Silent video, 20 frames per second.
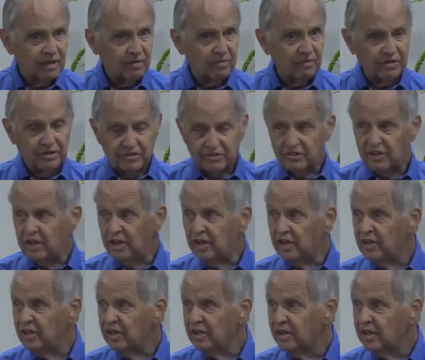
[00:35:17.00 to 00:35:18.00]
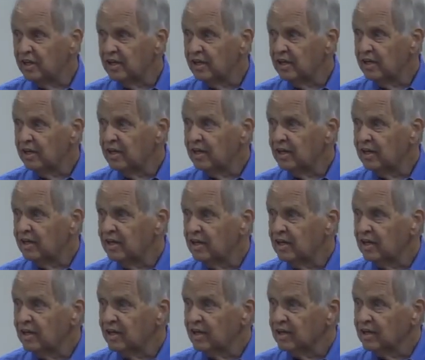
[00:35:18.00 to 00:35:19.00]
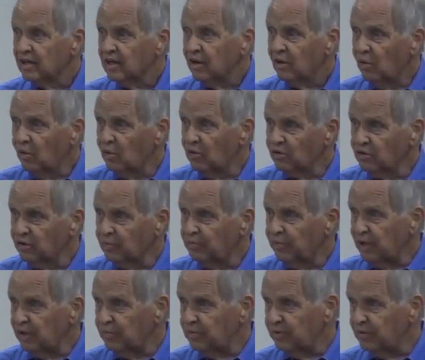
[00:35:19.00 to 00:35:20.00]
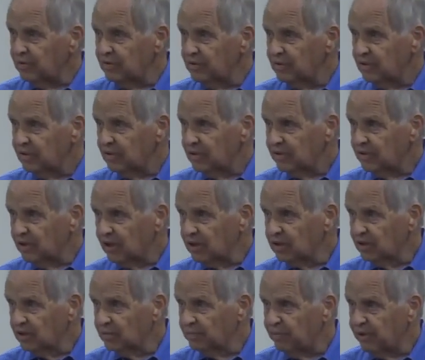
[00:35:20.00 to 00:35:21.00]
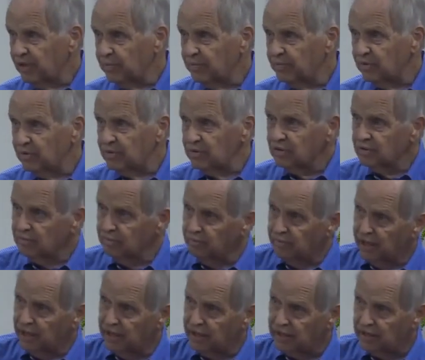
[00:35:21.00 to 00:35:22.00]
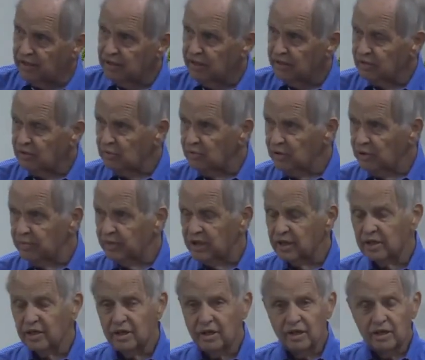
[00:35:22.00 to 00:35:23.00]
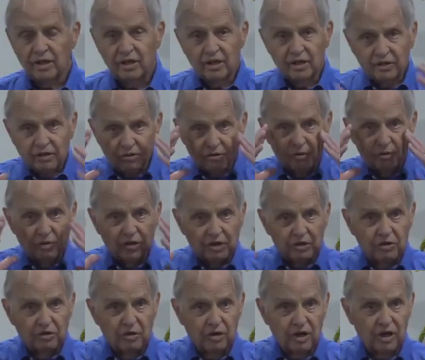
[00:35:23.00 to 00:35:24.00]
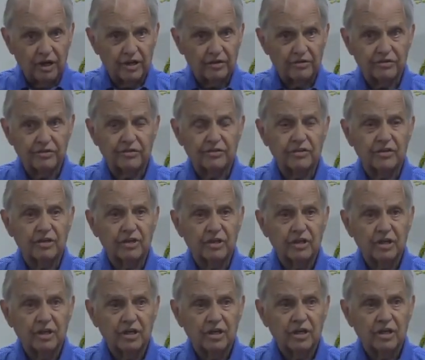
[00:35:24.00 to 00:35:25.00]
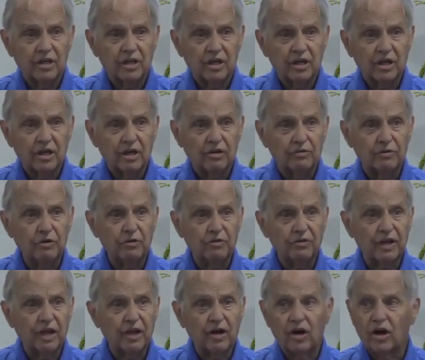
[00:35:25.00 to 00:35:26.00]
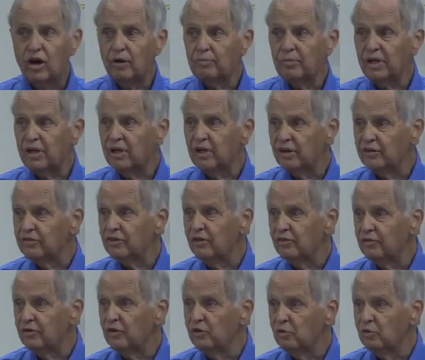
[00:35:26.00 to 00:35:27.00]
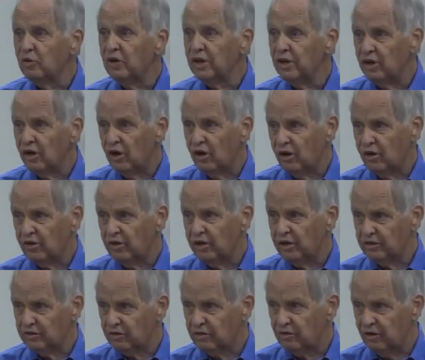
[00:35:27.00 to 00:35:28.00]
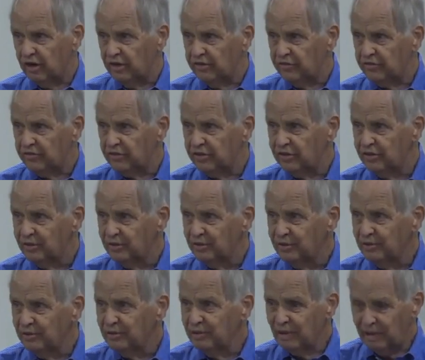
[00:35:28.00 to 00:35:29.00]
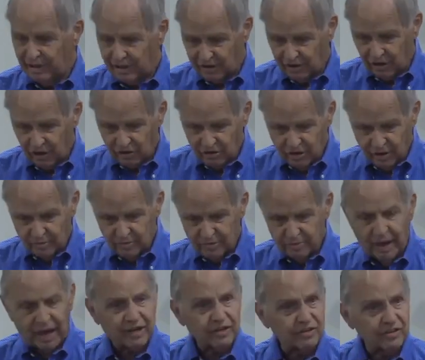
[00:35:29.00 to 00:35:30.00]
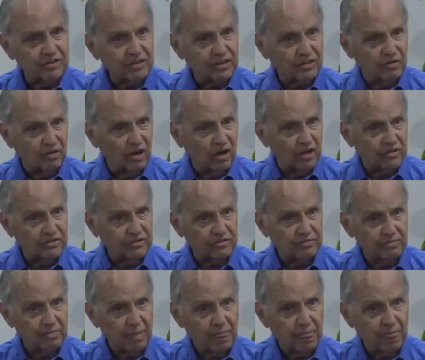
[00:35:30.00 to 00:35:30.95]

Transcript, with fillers: We see older people, younger people, men, women, through a new lens of who they are because of who we are in Christ. And it all comes back to the cross.